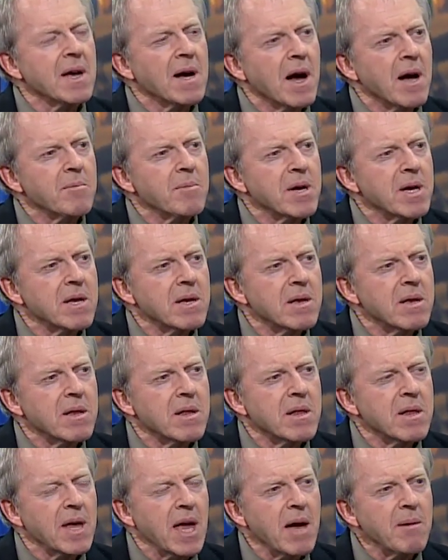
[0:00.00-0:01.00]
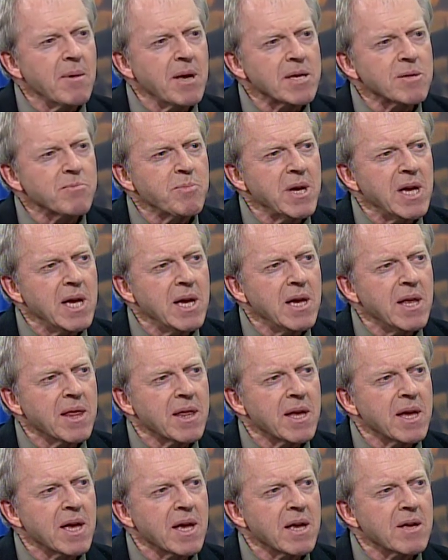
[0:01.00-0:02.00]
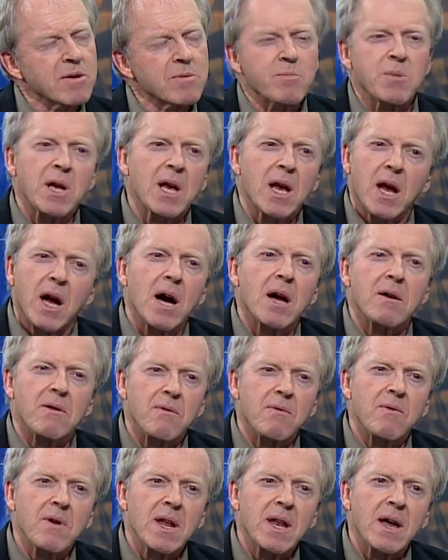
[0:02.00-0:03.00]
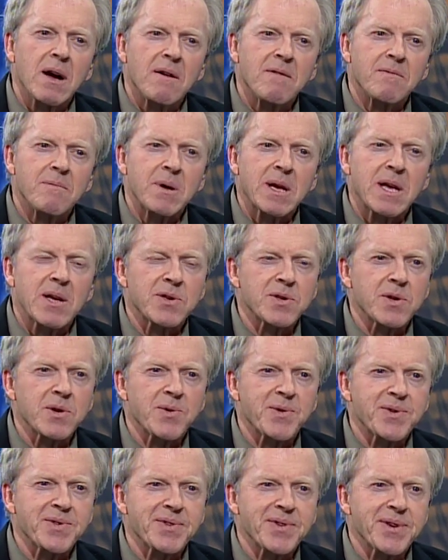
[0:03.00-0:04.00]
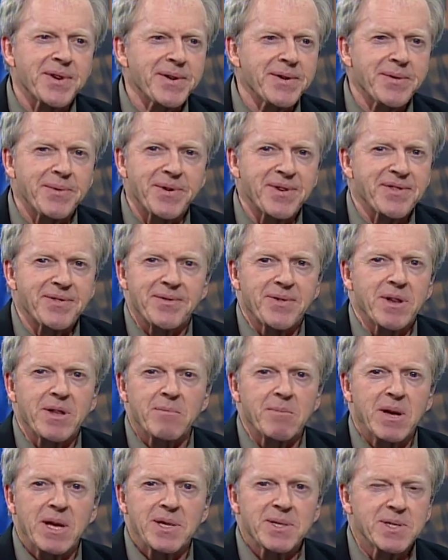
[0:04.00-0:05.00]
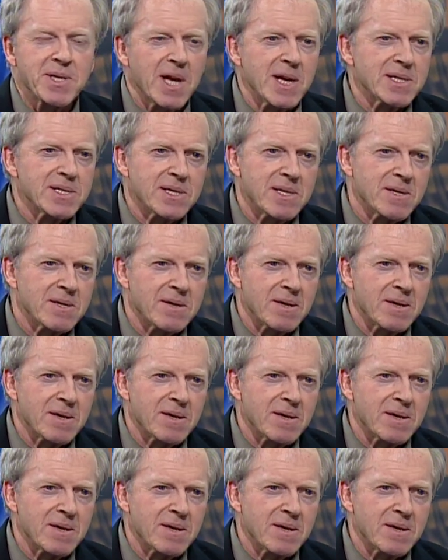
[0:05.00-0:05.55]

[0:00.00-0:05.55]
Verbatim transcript: I mean, the MSP thing is being gotten rid of because it wasn't really means tested.